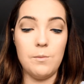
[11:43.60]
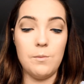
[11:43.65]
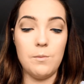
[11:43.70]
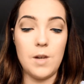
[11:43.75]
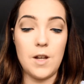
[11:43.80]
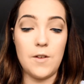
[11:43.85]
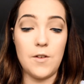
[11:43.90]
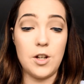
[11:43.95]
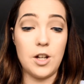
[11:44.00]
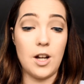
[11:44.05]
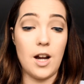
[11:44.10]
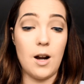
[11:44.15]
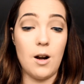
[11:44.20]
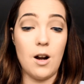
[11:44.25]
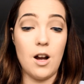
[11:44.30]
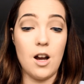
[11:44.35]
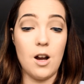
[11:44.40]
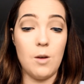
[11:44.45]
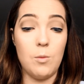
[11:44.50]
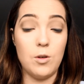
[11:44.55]
if you
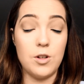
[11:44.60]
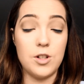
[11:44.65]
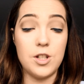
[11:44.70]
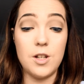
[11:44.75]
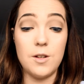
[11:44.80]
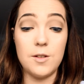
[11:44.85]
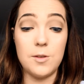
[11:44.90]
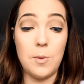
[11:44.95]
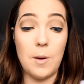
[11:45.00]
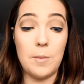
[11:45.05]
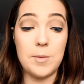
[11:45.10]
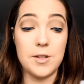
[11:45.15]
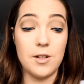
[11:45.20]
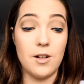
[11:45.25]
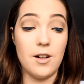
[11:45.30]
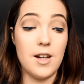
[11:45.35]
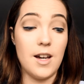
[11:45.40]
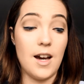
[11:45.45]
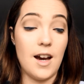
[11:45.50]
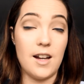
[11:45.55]
don't want to use the
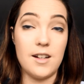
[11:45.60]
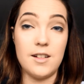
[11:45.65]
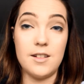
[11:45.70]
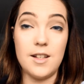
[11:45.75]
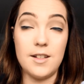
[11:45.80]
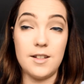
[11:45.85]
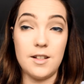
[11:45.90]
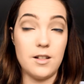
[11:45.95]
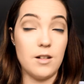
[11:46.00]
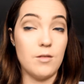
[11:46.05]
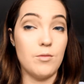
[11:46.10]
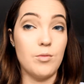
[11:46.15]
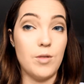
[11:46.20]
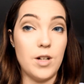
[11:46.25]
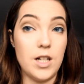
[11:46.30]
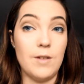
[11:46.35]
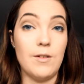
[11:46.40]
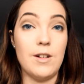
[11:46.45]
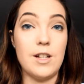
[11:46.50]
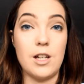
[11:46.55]
website. And this is a
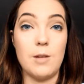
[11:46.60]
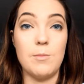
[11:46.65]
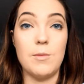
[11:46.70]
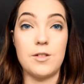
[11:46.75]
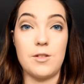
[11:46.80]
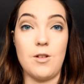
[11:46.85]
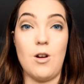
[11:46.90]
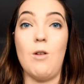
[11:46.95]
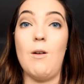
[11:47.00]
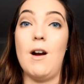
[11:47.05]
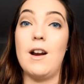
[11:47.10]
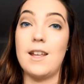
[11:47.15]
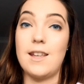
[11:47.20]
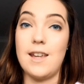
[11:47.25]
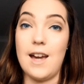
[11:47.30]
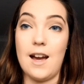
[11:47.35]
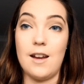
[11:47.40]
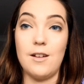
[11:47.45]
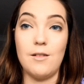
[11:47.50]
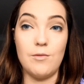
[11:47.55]
really, really good mascara, and
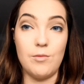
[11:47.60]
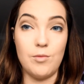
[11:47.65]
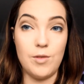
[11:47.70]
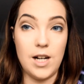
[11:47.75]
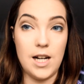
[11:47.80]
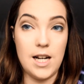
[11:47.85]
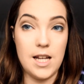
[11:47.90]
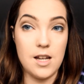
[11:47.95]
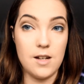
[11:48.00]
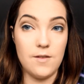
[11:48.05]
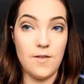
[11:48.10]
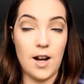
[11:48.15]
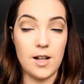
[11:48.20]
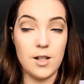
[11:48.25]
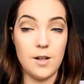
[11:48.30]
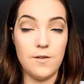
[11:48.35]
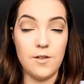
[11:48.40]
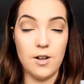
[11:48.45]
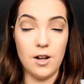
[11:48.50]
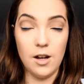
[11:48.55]
again, really good
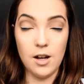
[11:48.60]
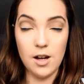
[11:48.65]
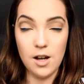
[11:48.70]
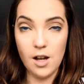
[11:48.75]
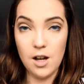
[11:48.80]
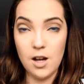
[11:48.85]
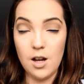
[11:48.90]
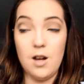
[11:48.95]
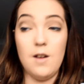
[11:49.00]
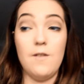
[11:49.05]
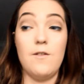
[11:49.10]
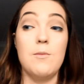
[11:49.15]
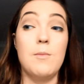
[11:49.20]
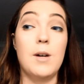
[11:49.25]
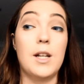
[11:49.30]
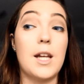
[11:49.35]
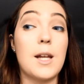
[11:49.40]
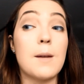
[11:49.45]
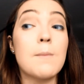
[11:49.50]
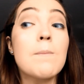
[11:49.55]
value for
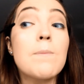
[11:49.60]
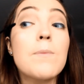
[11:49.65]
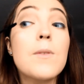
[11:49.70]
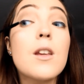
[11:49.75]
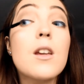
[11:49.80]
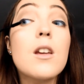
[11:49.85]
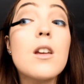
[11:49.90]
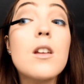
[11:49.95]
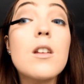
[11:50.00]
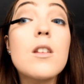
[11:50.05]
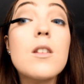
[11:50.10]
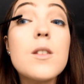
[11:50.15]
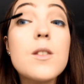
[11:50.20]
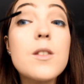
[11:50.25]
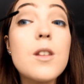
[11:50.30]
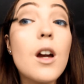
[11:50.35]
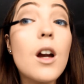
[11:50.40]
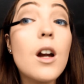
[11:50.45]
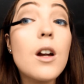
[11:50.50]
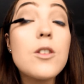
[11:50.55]
money.
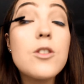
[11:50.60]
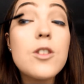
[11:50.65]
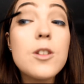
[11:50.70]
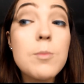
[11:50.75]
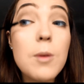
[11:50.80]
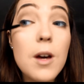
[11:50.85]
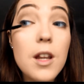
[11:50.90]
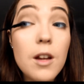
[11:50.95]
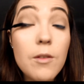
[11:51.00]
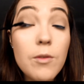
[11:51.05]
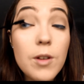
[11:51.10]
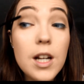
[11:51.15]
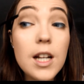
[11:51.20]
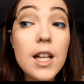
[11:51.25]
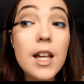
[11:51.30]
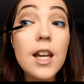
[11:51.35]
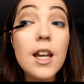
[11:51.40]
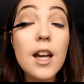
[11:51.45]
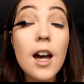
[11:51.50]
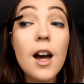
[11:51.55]
So just put a
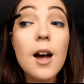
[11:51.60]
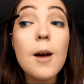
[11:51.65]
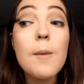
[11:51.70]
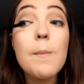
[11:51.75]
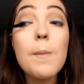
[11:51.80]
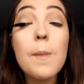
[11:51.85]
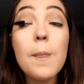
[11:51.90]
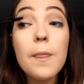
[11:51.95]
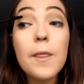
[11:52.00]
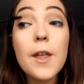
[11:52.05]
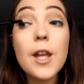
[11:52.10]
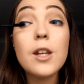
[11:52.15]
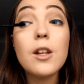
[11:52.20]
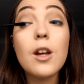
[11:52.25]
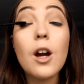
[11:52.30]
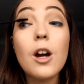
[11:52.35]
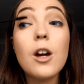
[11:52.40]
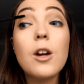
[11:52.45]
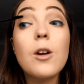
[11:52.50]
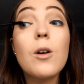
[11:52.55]
really thin
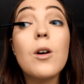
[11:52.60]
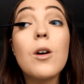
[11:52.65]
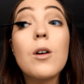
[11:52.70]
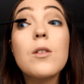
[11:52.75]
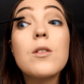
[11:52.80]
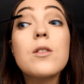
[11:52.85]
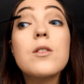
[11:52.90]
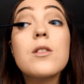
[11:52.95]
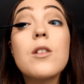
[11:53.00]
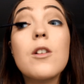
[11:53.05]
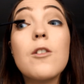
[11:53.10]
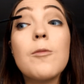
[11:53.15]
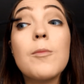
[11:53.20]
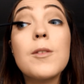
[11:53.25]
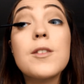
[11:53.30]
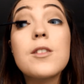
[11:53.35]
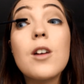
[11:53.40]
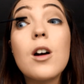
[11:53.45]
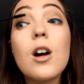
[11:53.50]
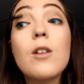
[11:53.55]
coat of
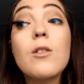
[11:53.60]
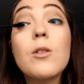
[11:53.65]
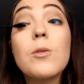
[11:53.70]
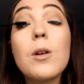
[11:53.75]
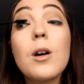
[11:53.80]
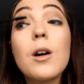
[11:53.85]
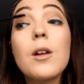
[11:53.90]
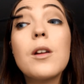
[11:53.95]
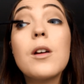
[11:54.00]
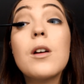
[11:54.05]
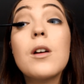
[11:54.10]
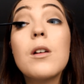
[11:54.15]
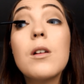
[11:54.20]
mascara on.